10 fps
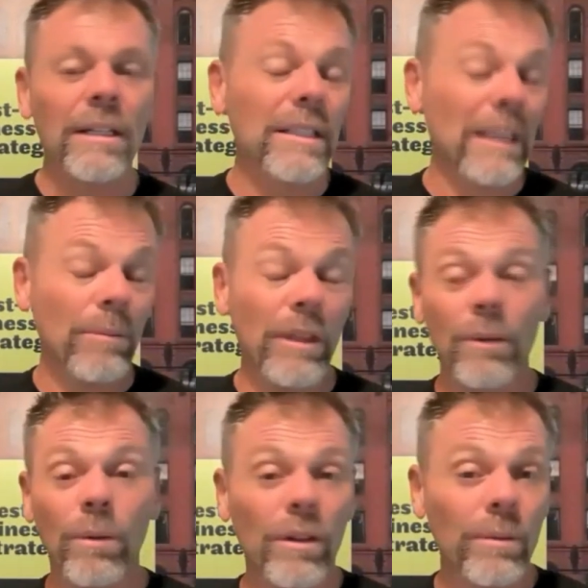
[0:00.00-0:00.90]
Same
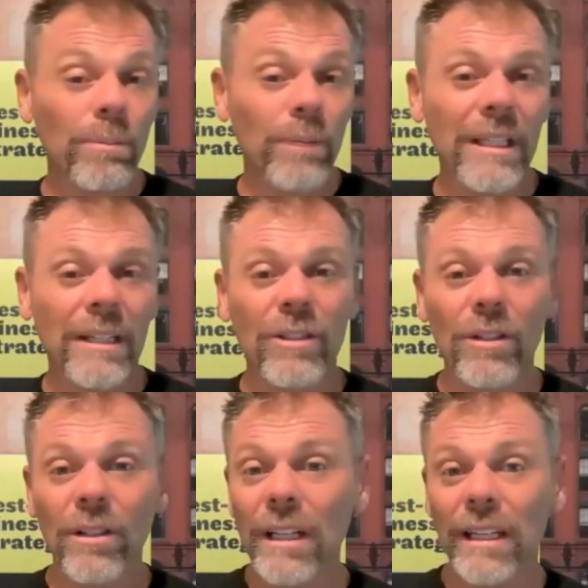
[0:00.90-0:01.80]
thing with potential
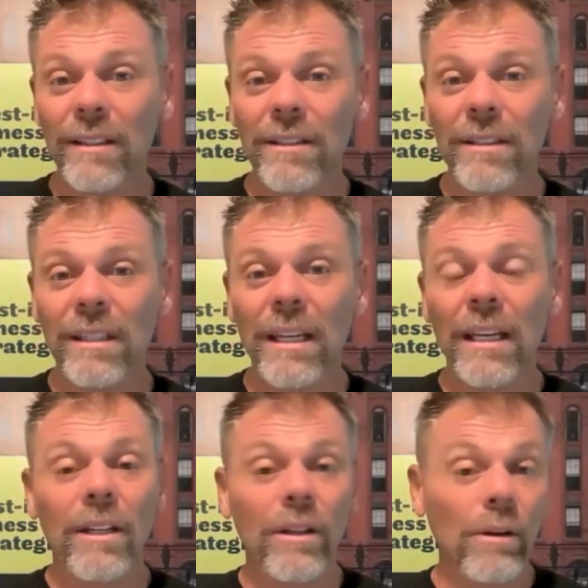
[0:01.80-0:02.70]
clients.
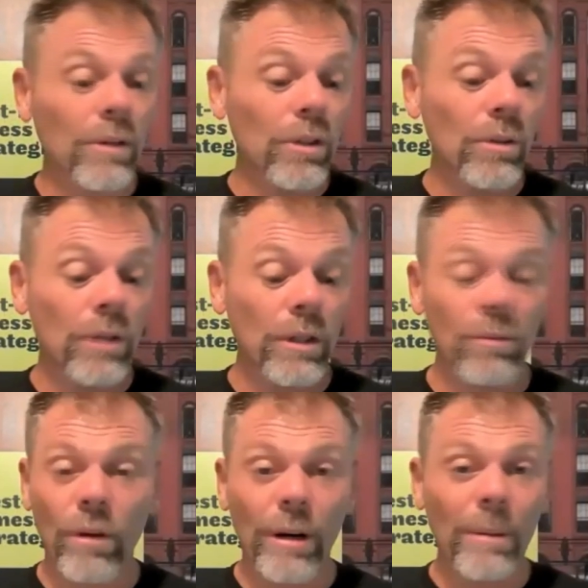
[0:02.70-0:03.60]
You can
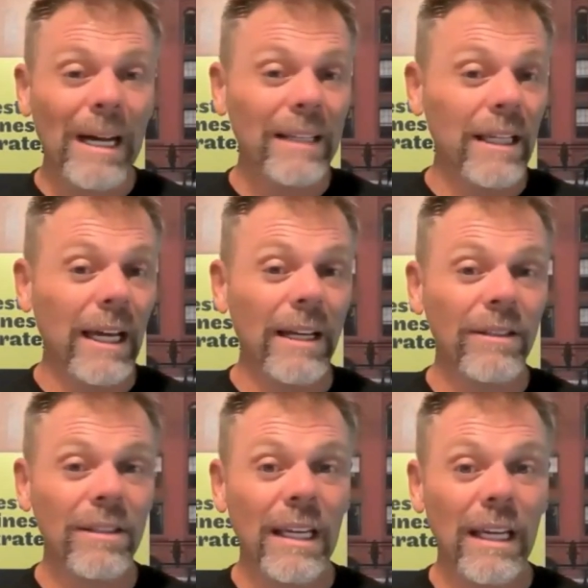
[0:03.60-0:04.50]
run a
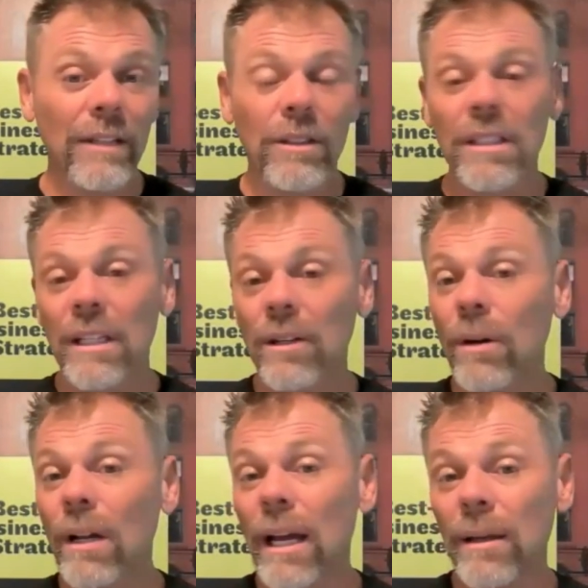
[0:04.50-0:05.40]
podcast and you can say,
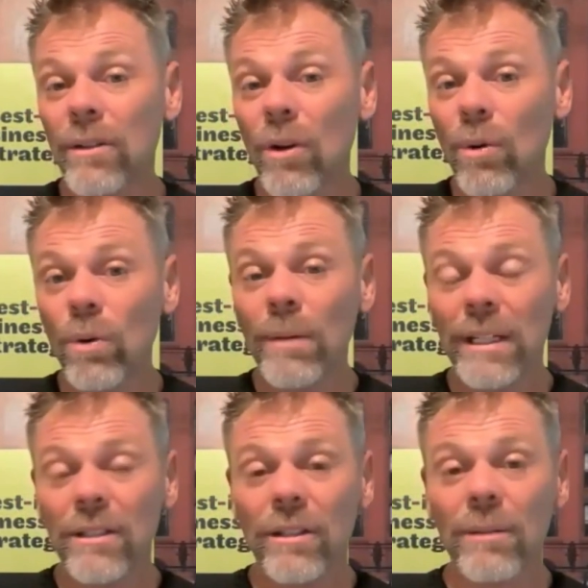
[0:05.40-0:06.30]
what, I know who my
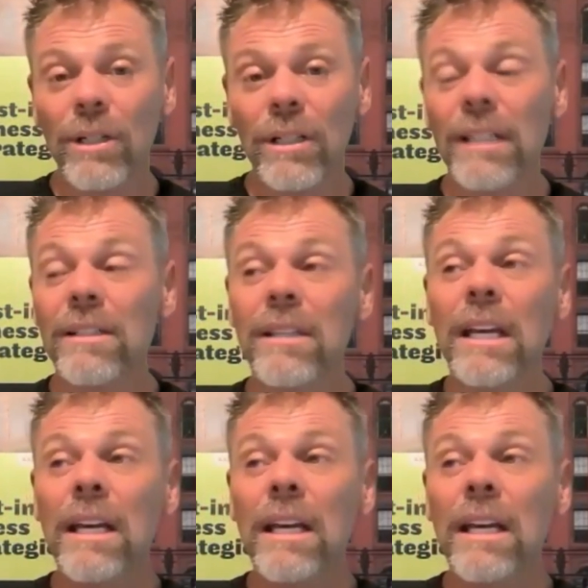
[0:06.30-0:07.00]
target market is.